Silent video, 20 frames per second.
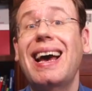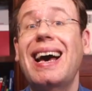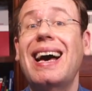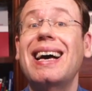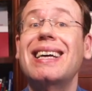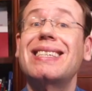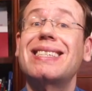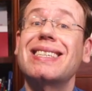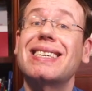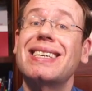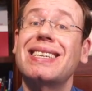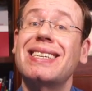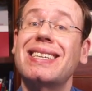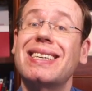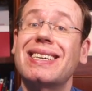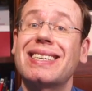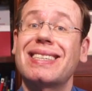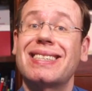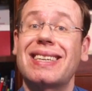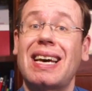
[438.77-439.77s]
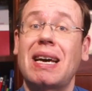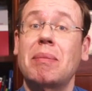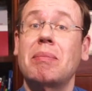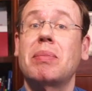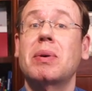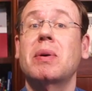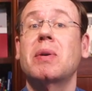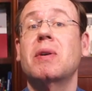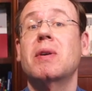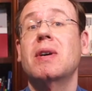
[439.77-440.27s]
as in the
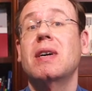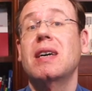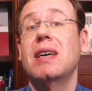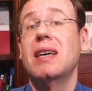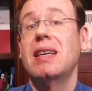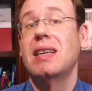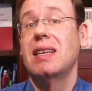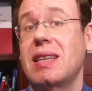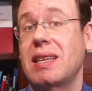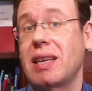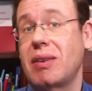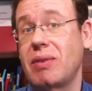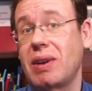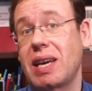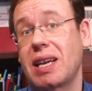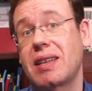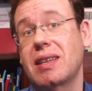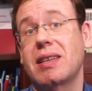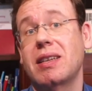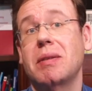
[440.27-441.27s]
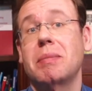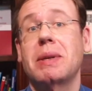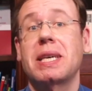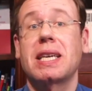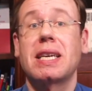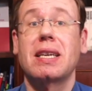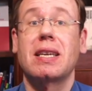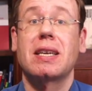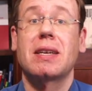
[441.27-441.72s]
example that we had in the beginning.